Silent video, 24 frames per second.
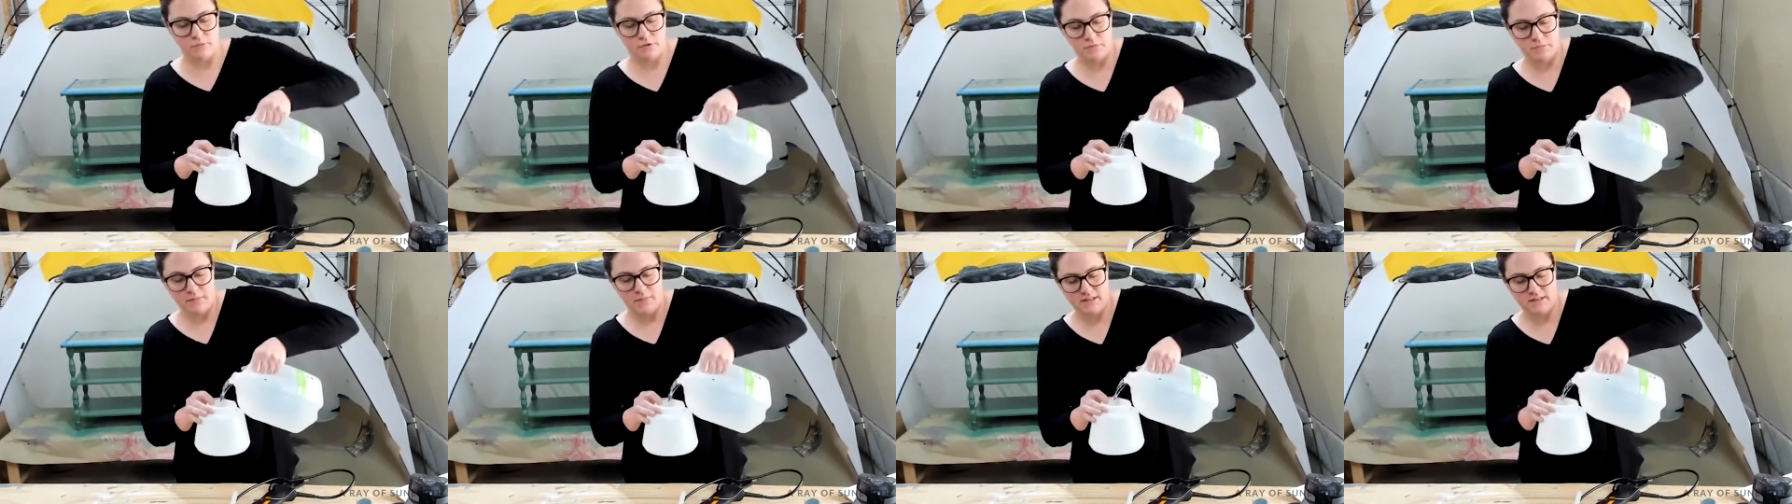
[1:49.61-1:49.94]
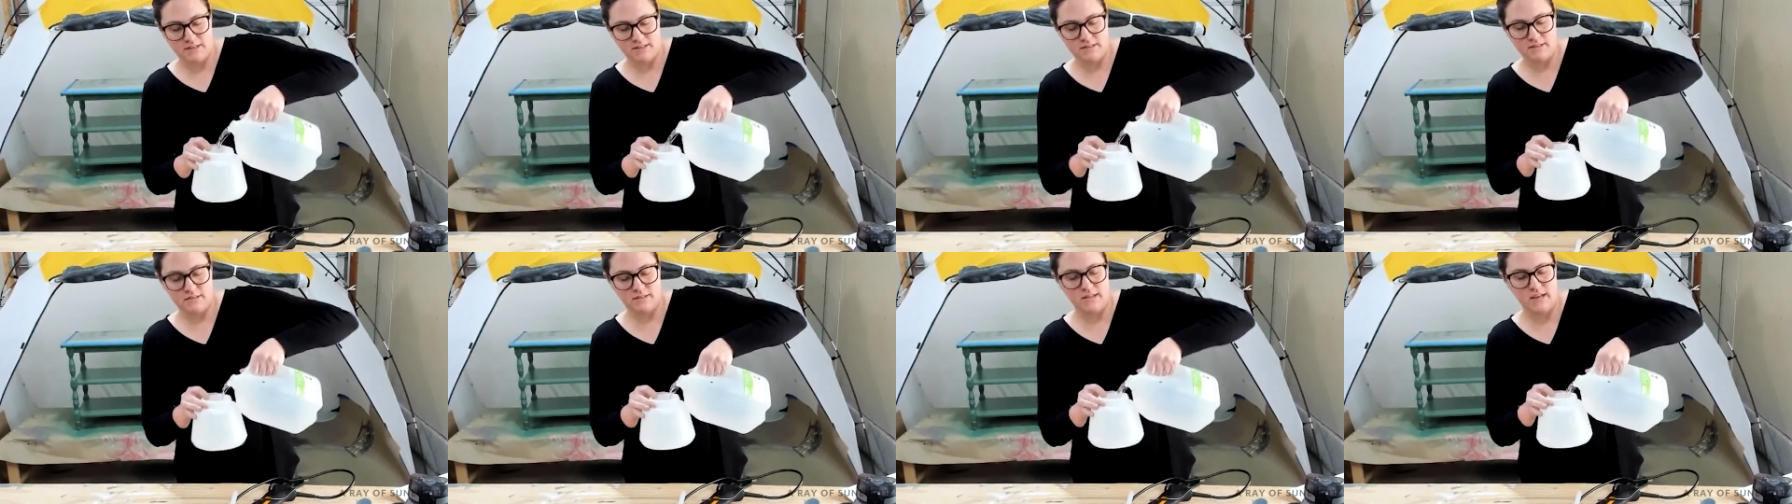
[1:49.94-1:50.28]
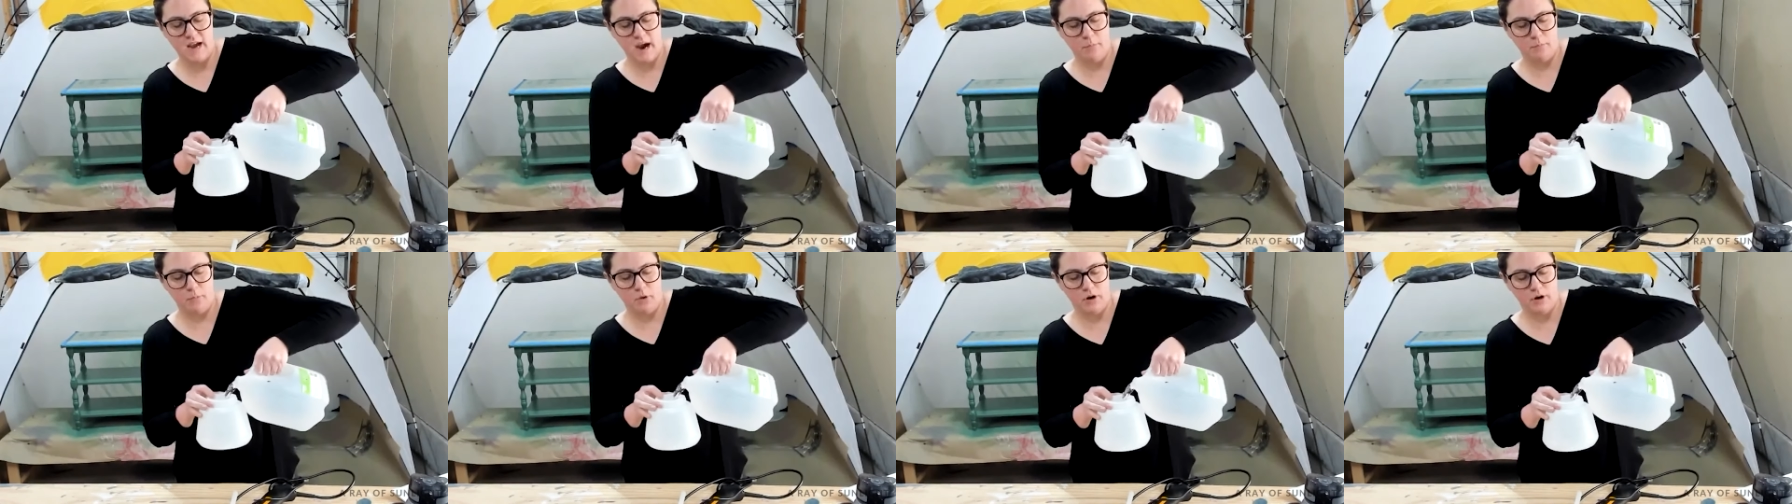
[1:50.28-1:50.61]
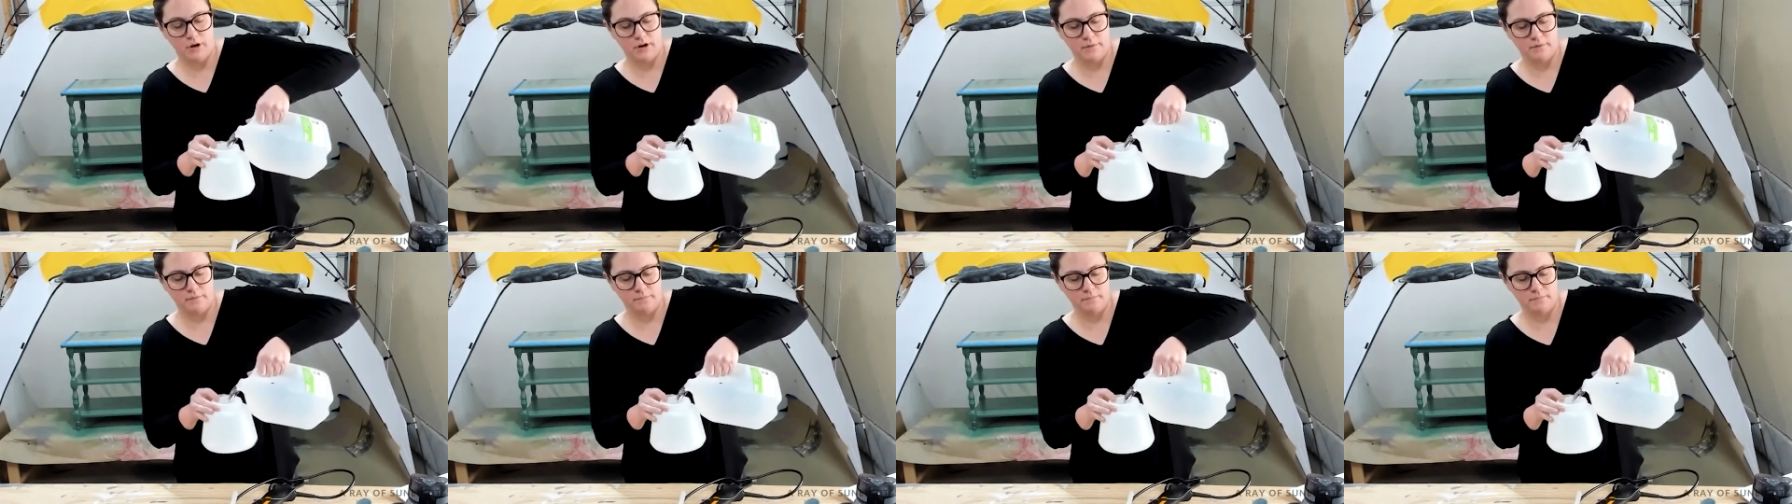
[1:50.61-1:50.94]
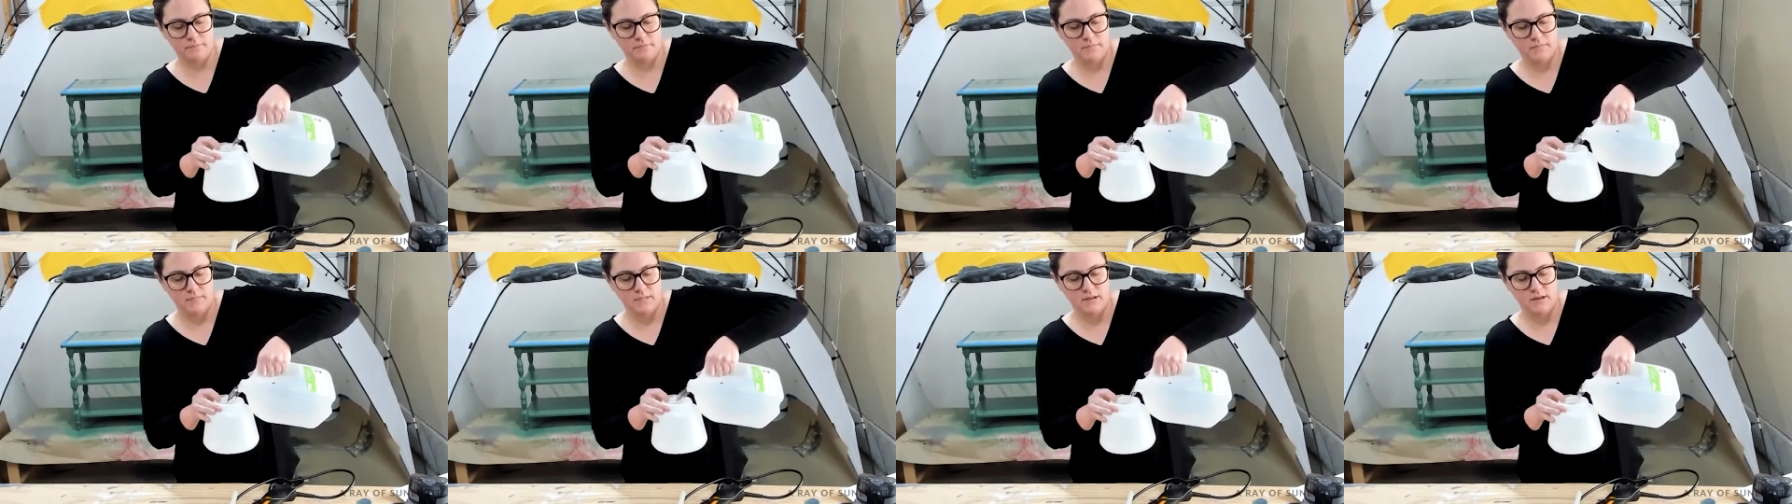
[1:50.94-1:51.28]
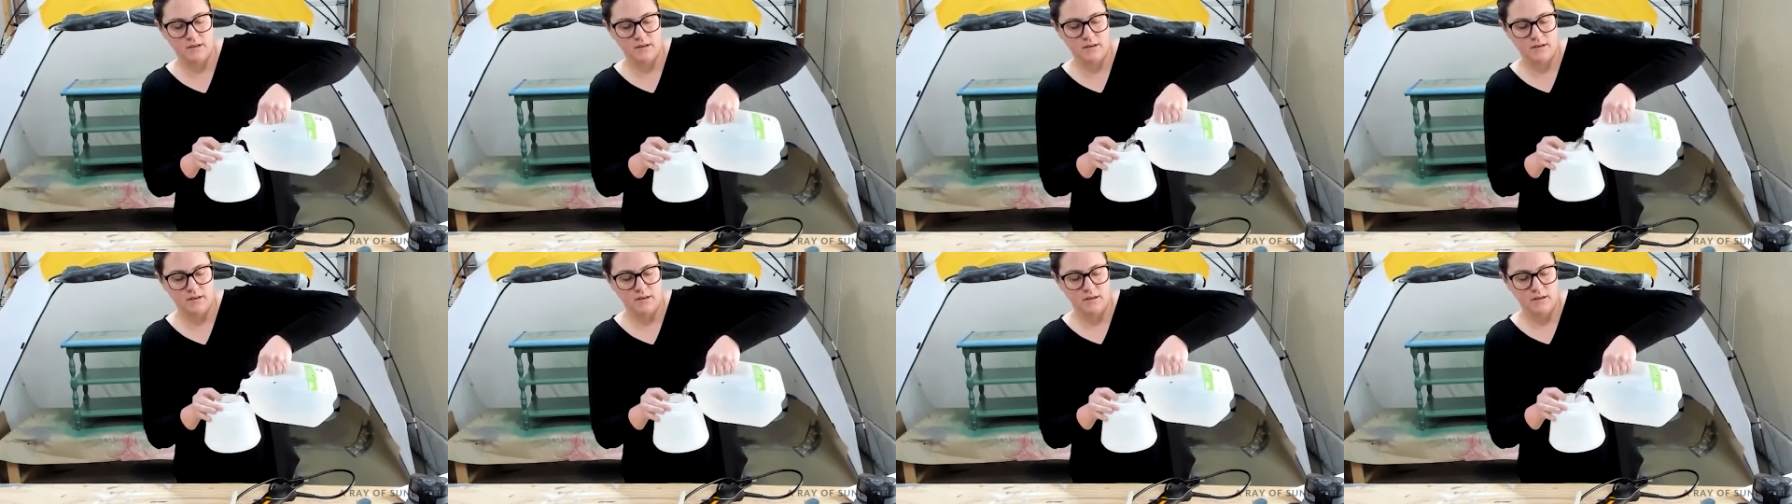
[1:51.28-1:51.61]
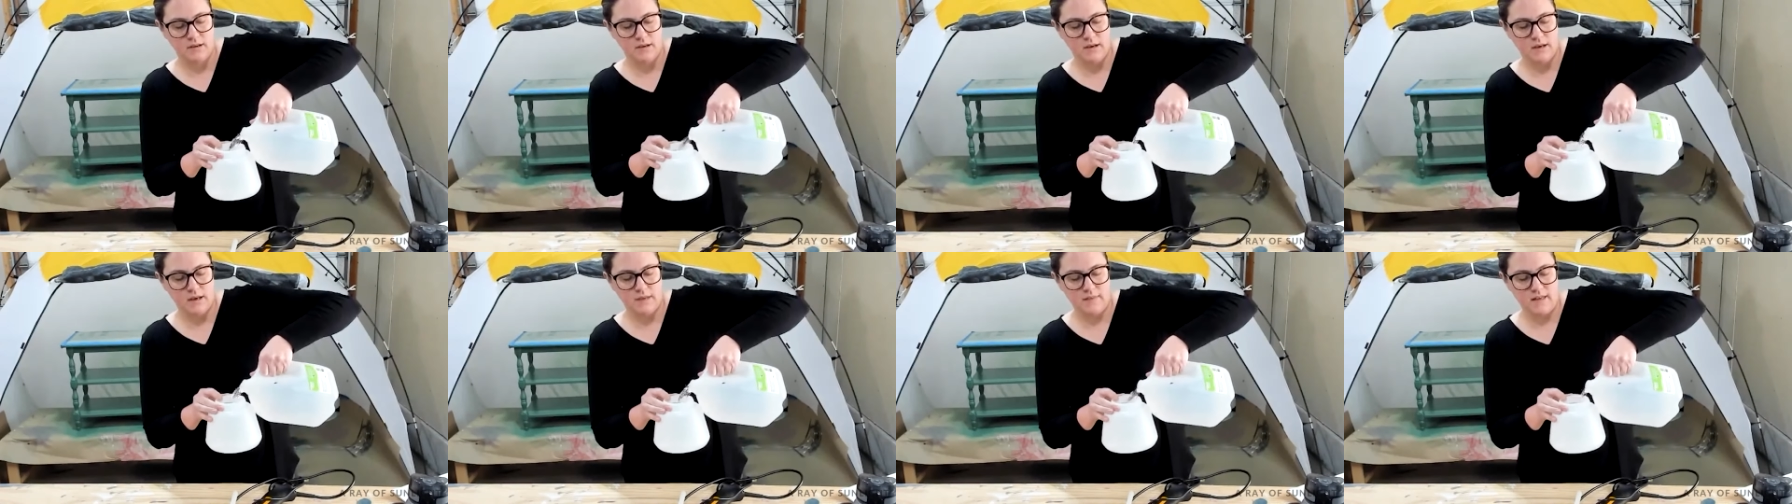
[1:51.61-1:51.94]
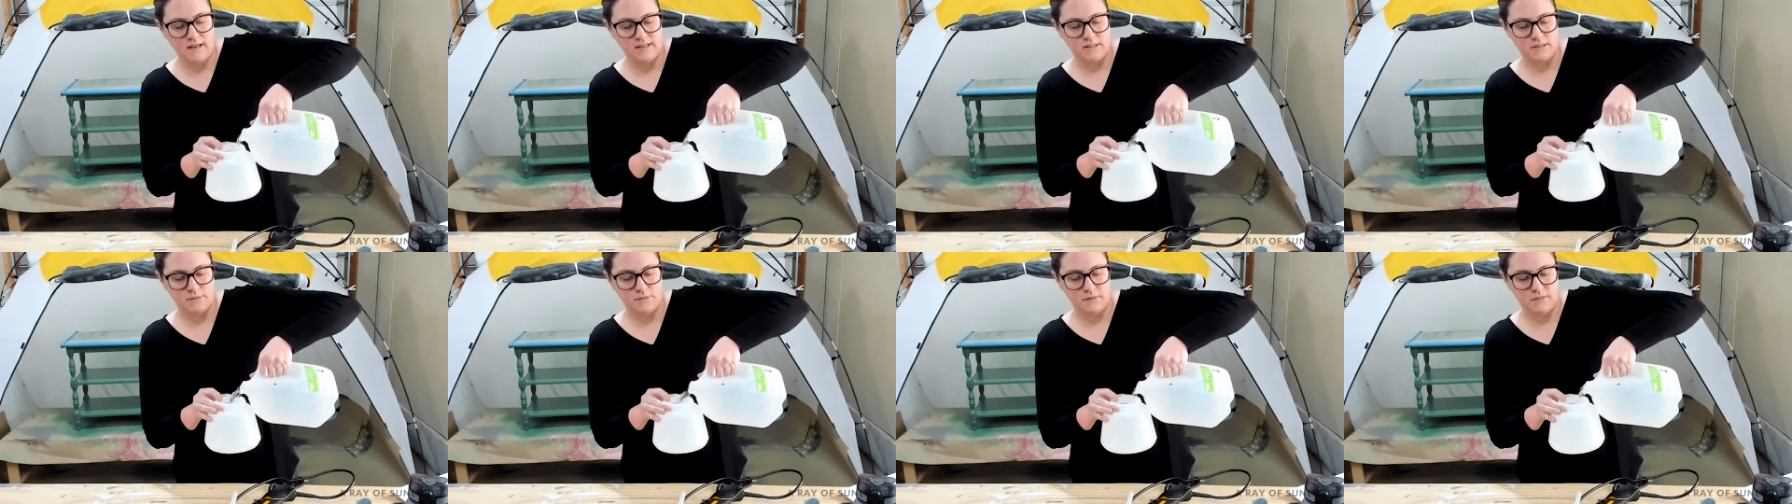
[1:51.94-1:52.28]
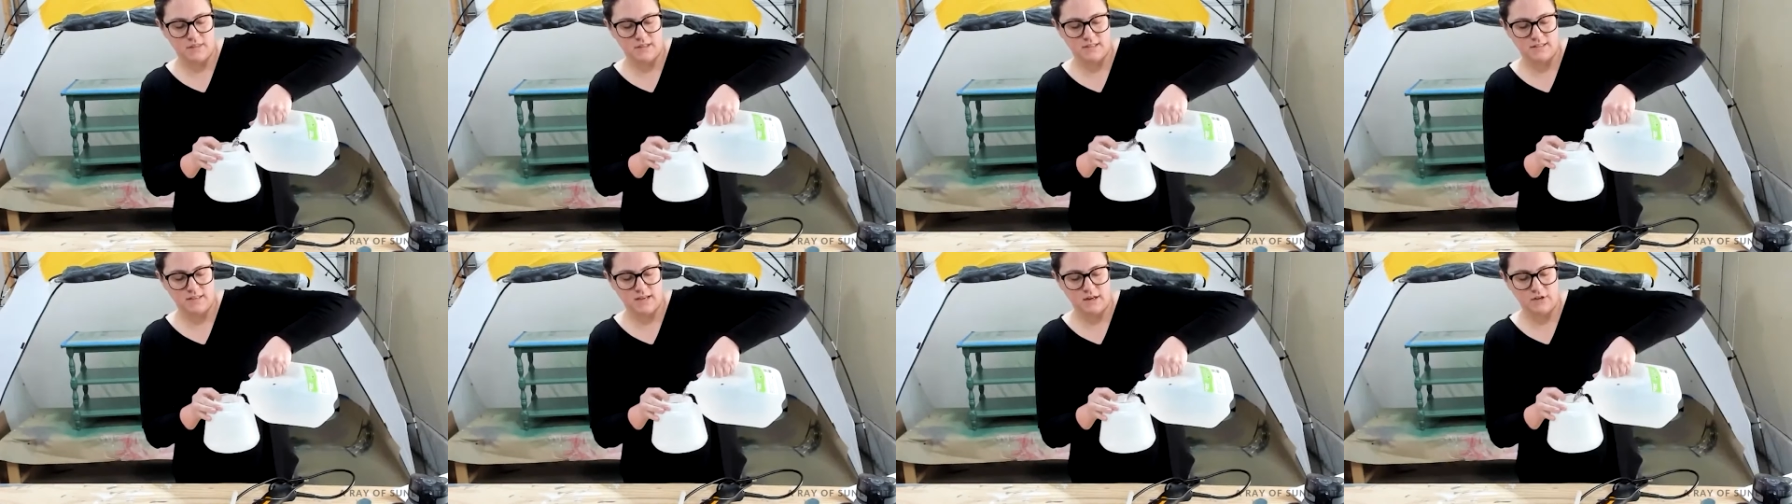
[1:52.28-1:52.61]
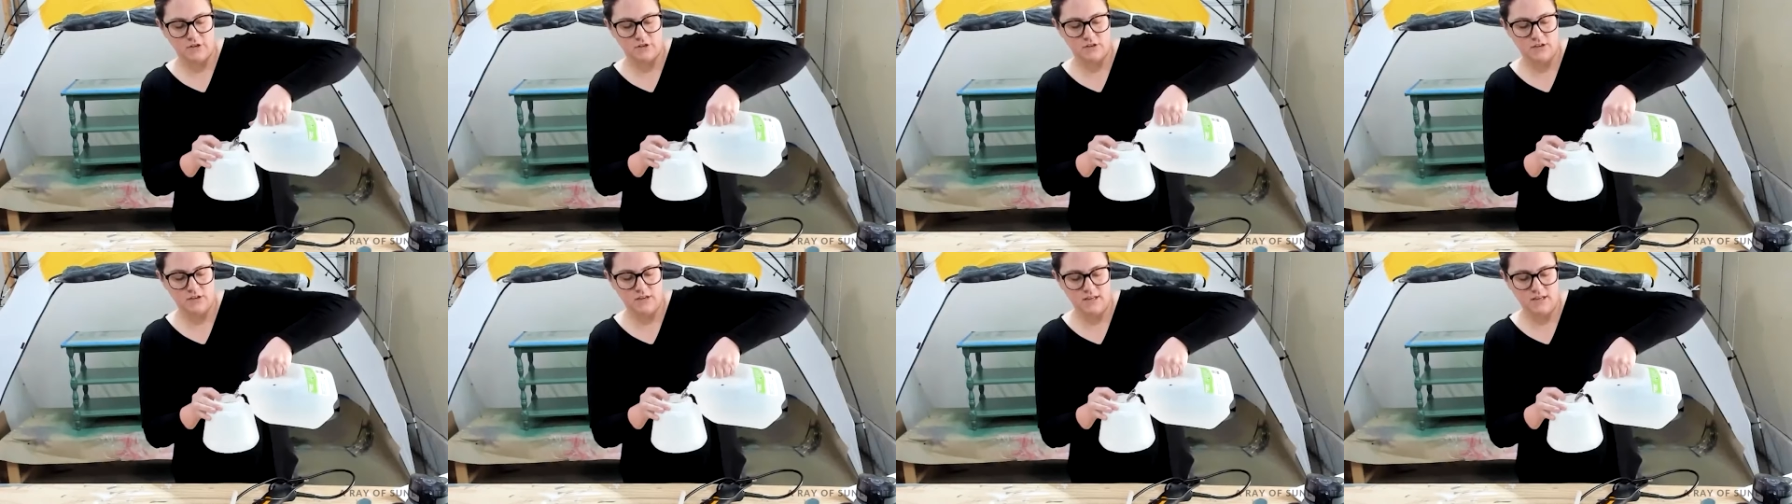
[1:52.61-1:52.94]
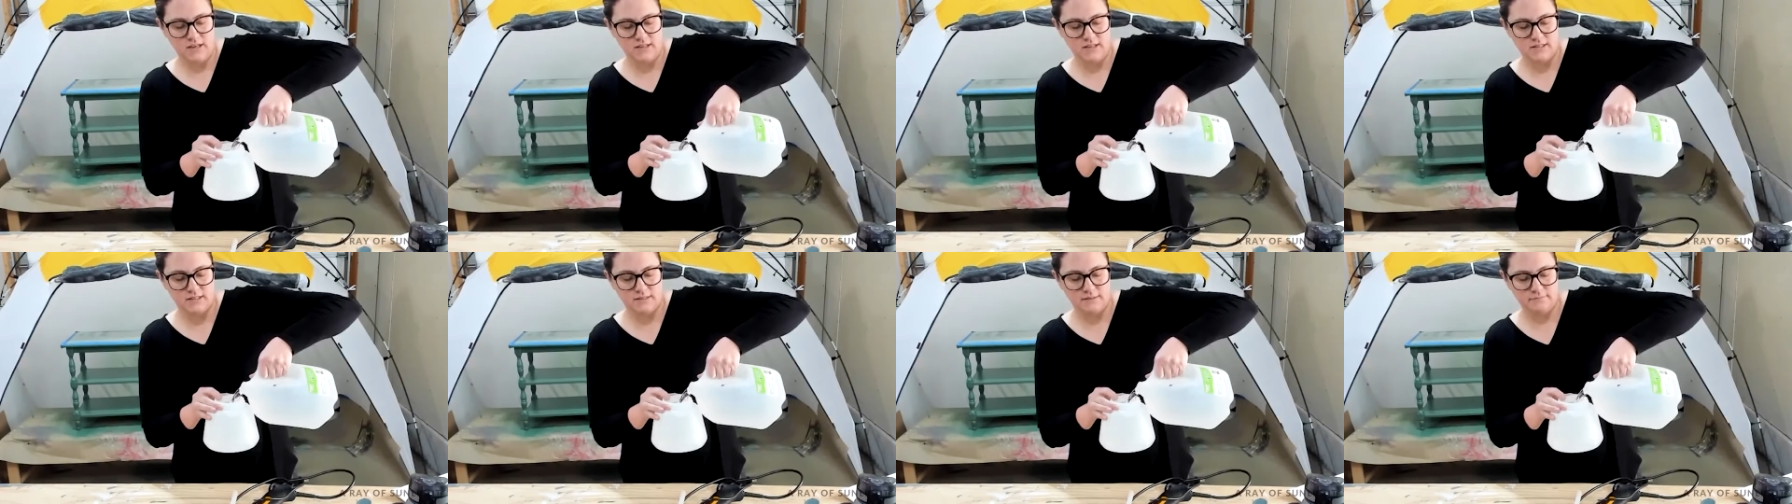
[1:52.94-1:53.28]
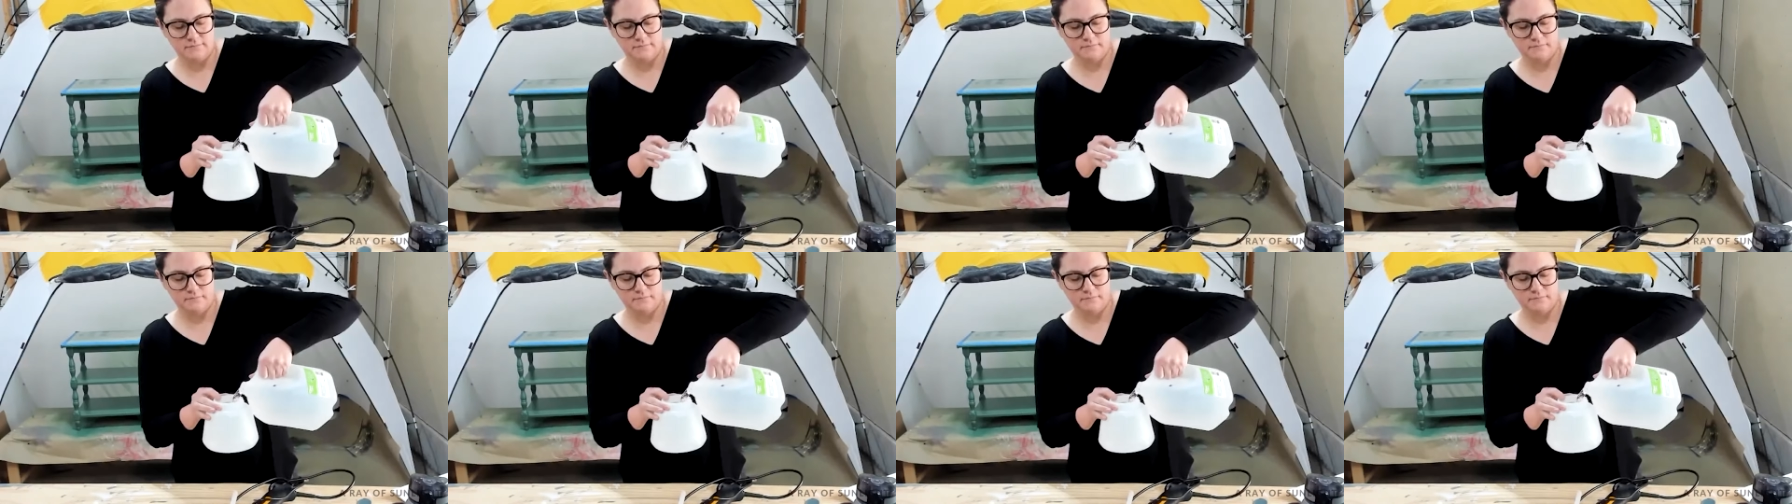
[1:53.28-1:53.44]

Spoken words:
with my tap water. And that's what this actually is.